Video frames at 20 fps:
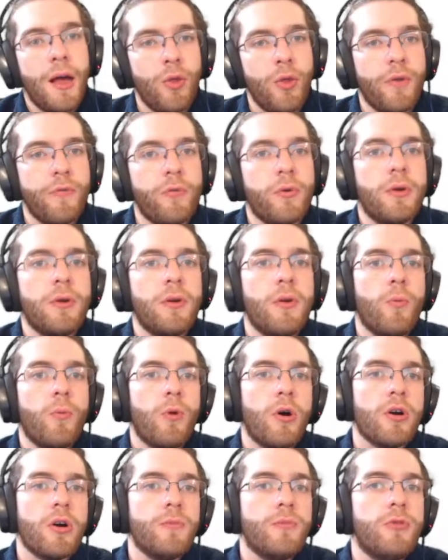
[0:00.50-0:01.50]
Hello everyone,
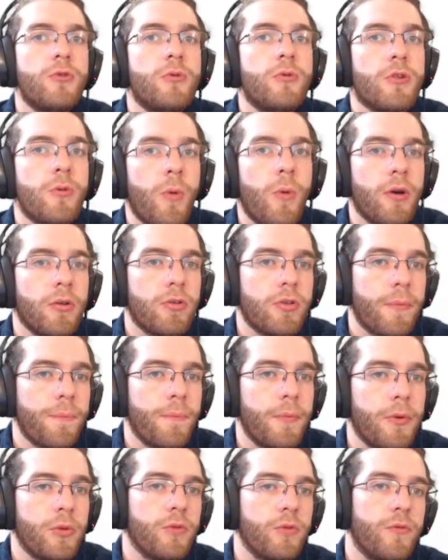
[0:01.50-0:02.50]
welcome to a small
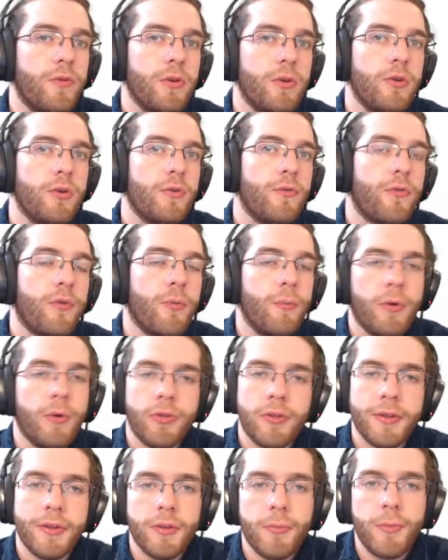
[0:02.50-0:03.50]
supplemental video for
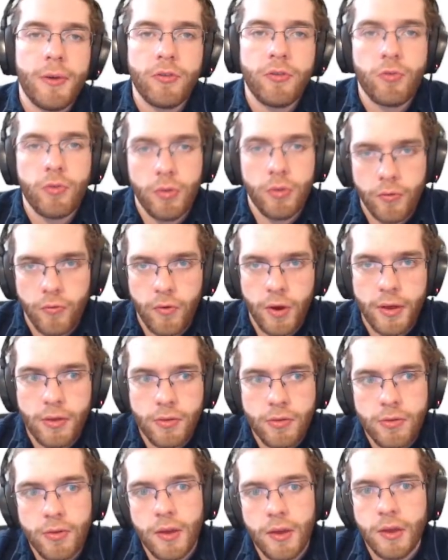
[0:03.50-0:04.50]
multidimensional
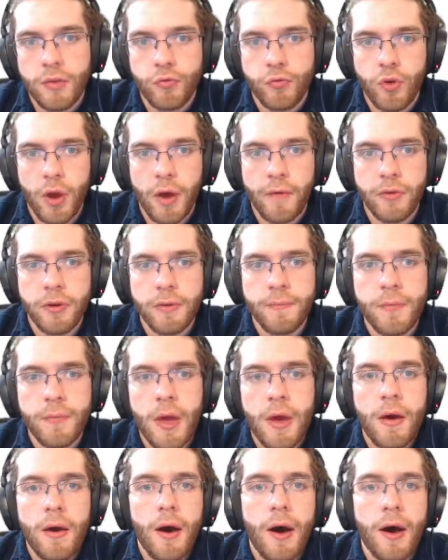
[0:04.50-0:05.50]
arrays in Java.
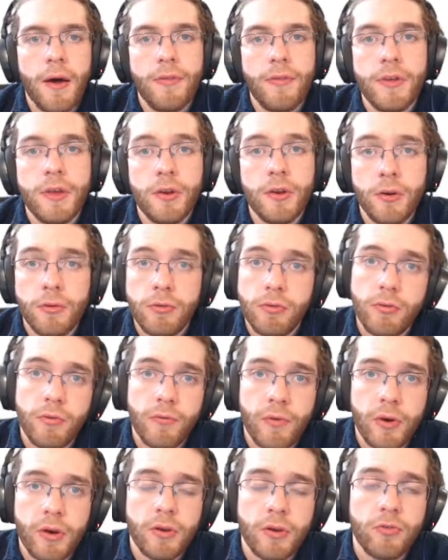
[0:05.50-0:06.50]
The notes do
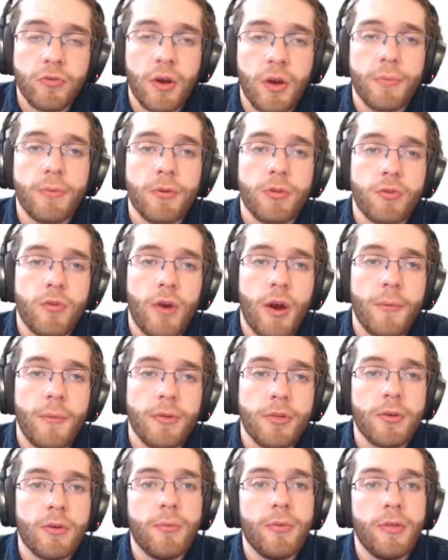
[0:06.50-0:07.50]
a very good job
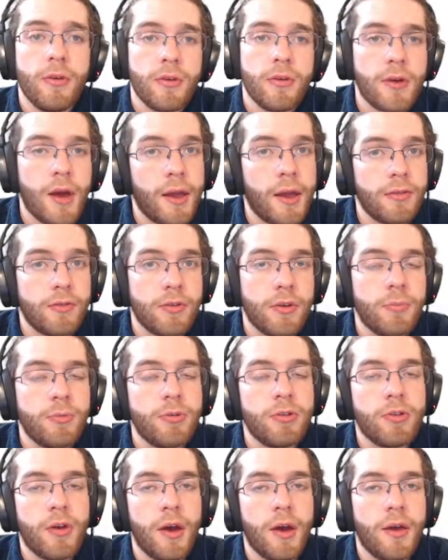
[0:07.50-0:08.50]
describing some of these
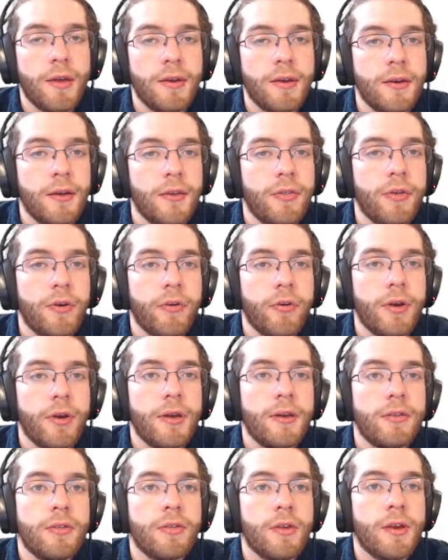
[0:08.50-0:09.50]
concepts, and there
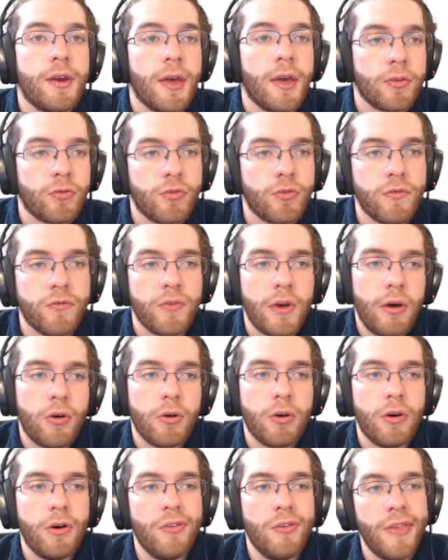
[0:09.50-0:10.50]
is an extra
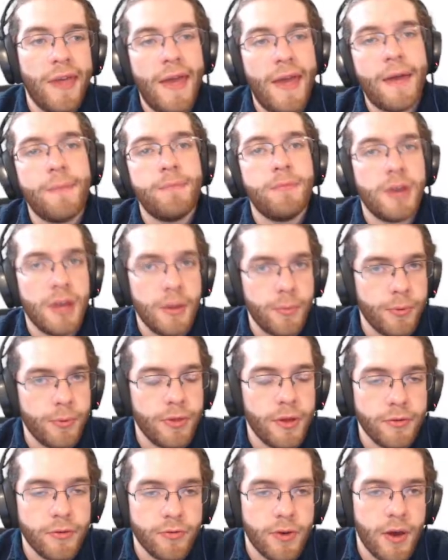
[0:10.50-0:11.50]
file called
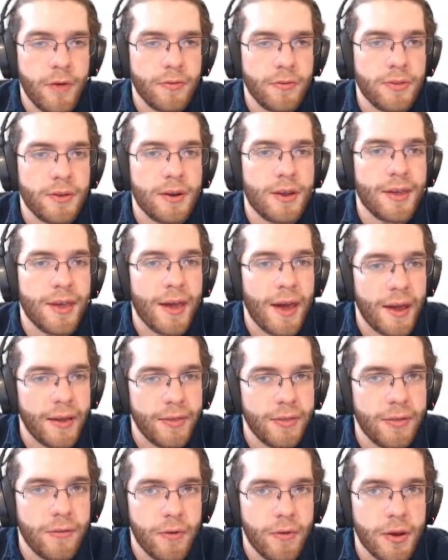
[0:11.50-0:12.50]
mtable.java that I
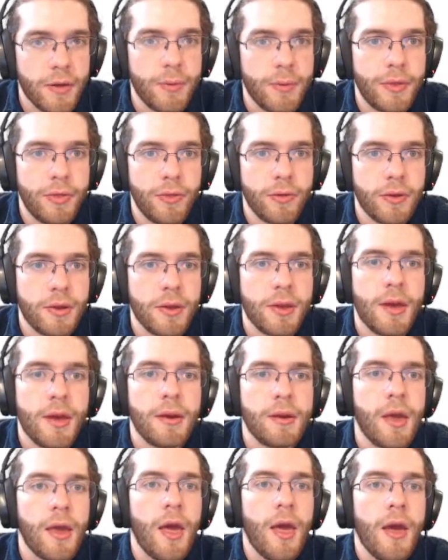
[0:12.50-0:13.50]
highly recommend looking
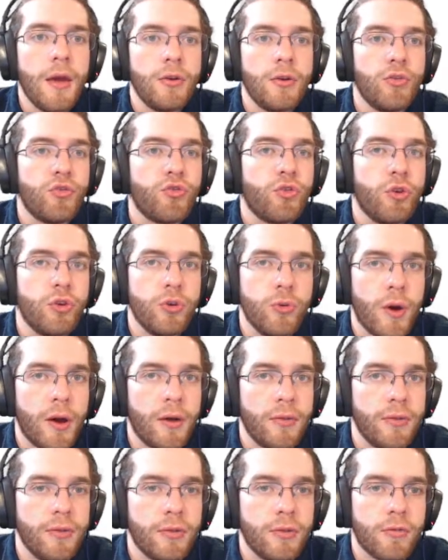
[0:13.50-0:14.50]
at to show you
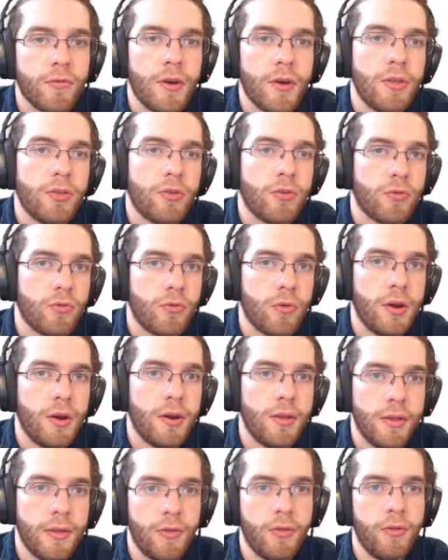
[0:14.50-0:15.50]
how these arrays are
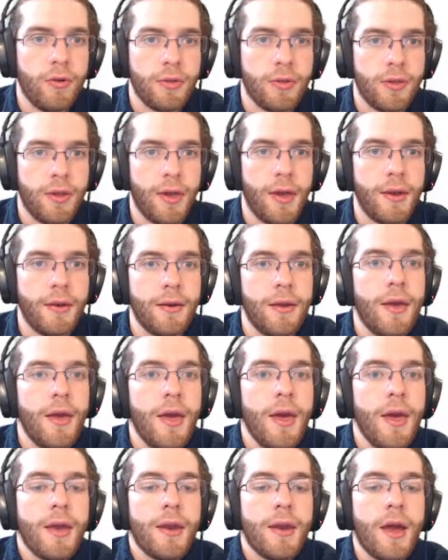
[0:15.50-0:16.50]
created and looked at.
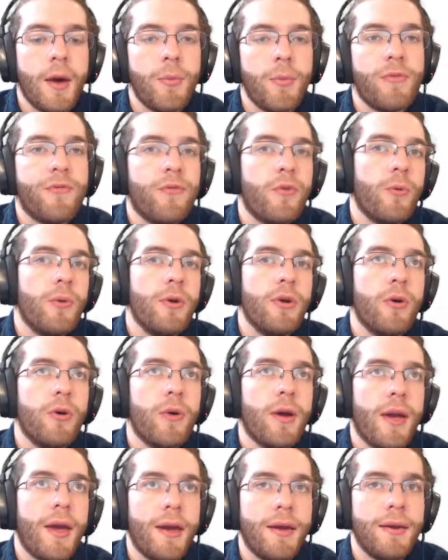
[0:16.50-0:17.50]
Now, before we
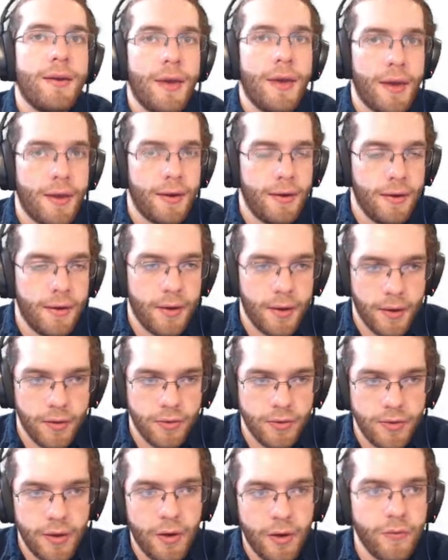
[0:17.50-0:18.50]
go ahead and
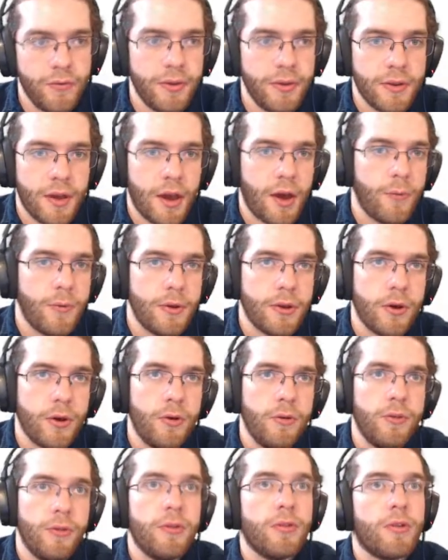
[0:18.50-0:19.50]
delve into how we
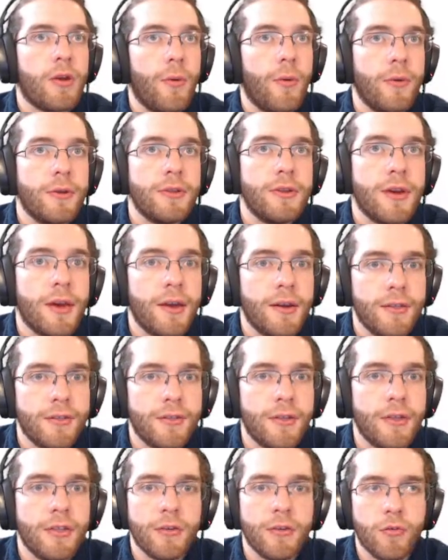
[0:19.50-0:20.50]
code this, I want to kind of
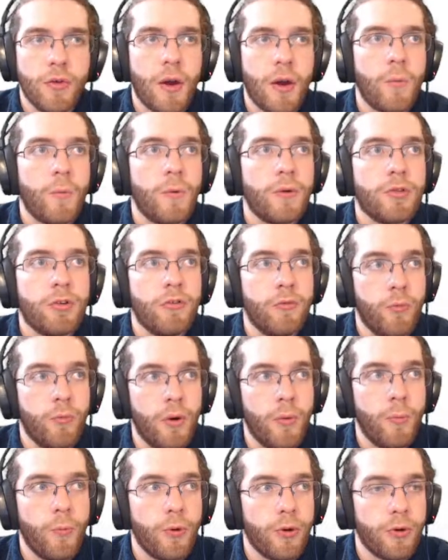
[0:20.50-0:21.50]
set the groundworks of
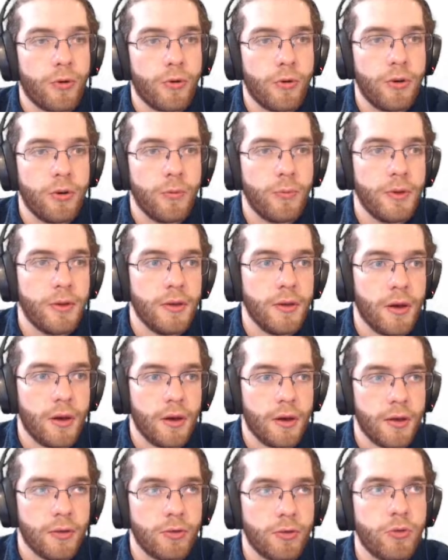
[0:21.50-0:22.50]
what we're going to be
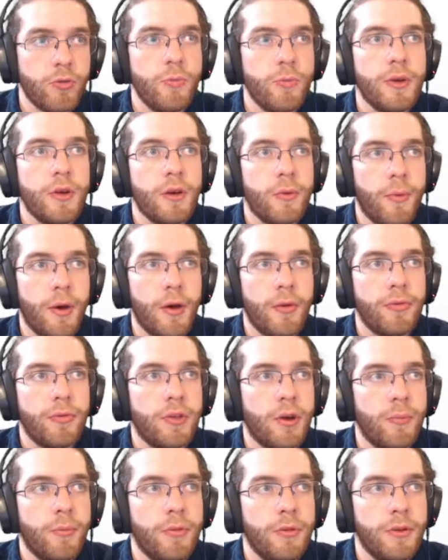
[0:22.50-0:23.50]
assuming
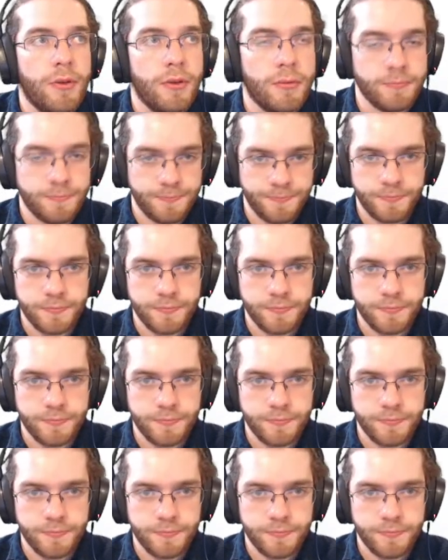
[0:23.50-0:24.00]
about dimensional